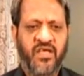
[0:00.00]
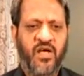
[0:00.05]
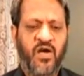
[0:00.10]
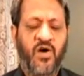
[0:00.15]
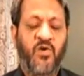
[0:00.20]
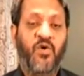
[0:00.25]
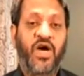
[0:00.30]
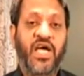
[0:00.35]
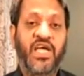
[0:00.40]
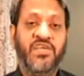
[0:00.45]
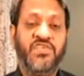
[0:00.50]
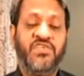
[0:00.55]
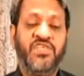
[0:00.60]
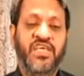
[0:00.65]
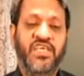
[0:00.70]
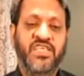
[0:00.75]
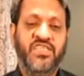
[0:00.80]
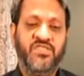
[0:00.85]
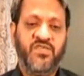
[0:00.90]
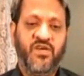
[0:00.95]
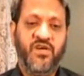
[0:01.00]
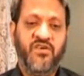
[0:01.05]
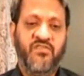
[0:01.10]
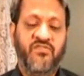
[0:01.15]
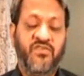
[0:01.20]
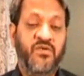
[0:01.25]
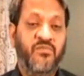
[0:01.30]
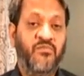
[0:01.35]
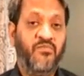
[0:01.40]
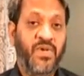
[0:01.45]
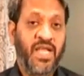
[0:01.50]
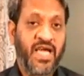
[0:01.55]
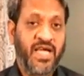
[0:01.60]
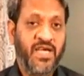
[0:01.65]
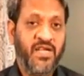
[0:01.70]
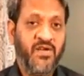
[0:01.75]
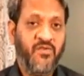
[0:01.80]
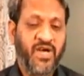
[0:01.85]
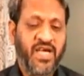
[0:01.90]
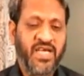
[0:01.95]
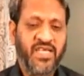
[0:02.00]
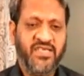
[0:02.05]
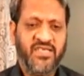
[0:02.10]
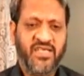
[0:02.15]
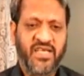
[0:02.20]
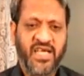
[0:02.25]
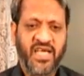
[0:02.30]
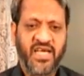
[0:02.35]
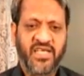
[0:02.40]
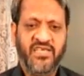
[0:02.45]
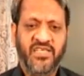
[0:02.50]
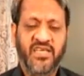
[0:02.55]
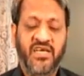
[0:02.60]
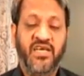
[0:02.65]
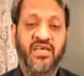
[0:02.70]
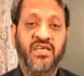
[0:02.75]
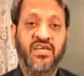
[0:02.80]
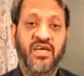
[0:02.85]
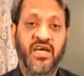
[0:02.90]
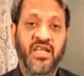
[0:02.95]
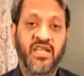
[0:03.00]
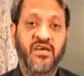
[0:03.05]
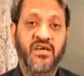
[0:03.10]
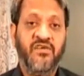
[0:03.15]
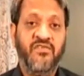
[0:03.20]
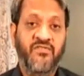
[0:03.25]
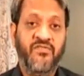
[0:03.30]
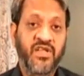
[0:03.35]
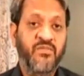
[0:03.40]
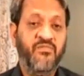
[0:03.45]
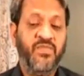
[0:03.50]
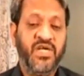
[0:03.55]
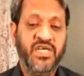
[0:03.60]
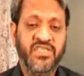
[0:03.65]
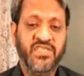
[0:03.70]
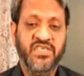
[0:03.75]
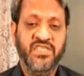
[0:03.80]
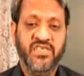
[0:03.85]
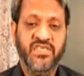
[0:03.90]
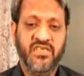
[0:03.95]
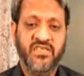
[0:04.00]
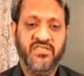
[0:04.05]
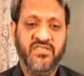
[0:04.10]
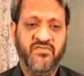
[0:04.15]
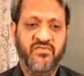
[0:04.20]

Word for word: A wide range of black and white and color film materials